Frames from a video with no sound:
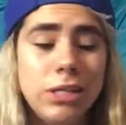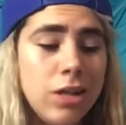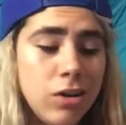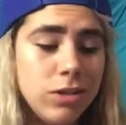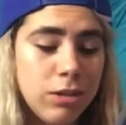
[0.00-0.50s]

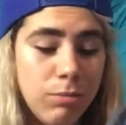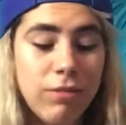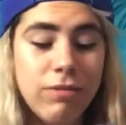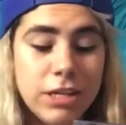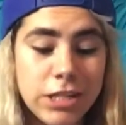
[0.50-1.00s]
adult
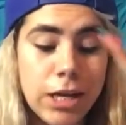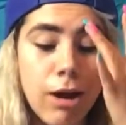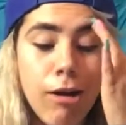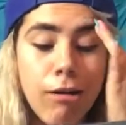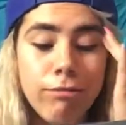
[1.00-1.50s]
supervision
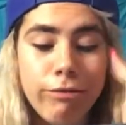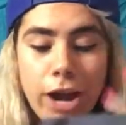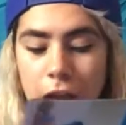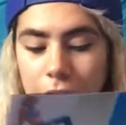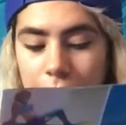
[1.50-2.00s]

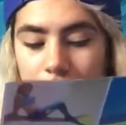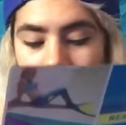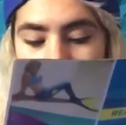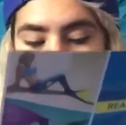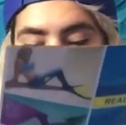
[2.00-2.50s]
girlfriend.
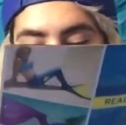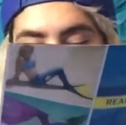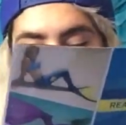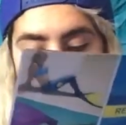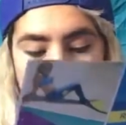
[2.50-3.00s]

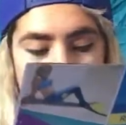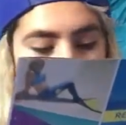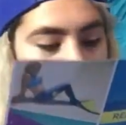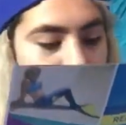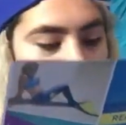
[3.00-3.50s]

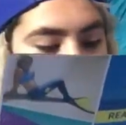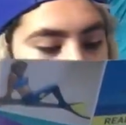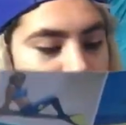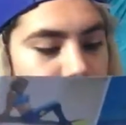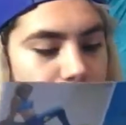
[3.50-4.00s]

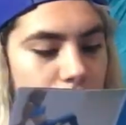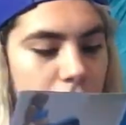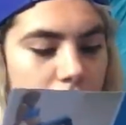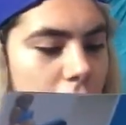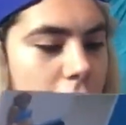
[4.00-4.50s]

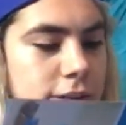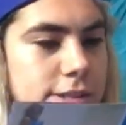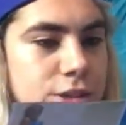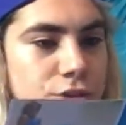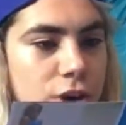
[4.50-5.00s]
It
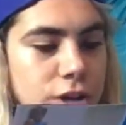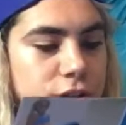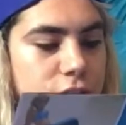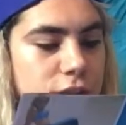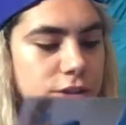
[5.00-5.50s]
has
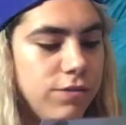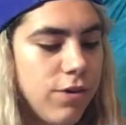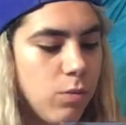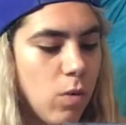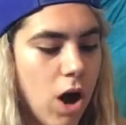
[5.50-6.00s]
instructions
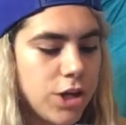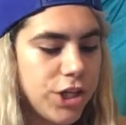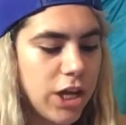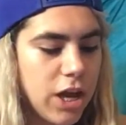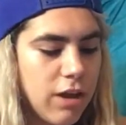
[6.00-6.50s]
for
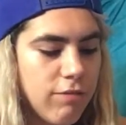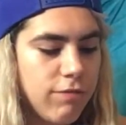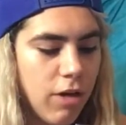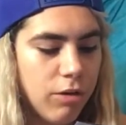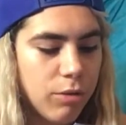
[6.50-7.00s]
washing it.
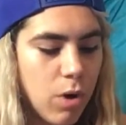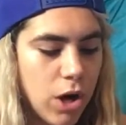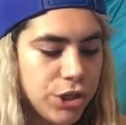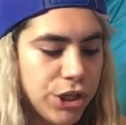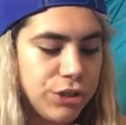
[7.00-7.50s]
Follow the
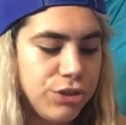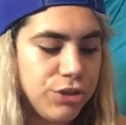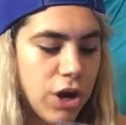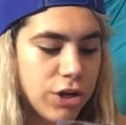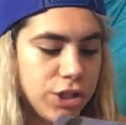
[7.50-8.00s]
washing
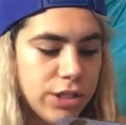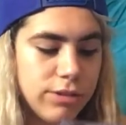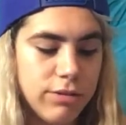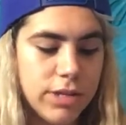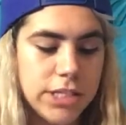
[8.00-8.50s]

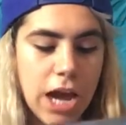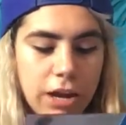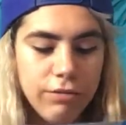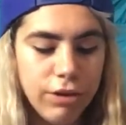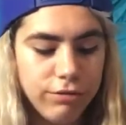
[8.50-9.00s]
instructions on the
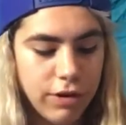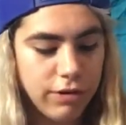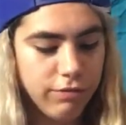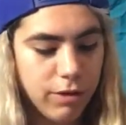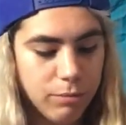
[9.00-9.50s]
tag of your
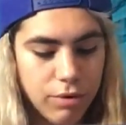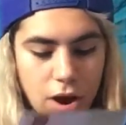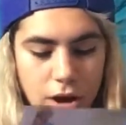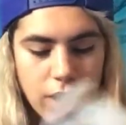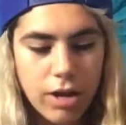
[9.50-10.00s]
FinFun
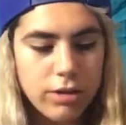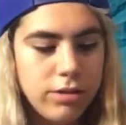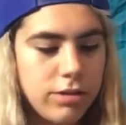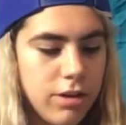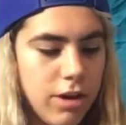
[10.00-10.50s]

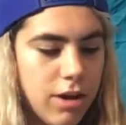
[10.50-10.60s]
product.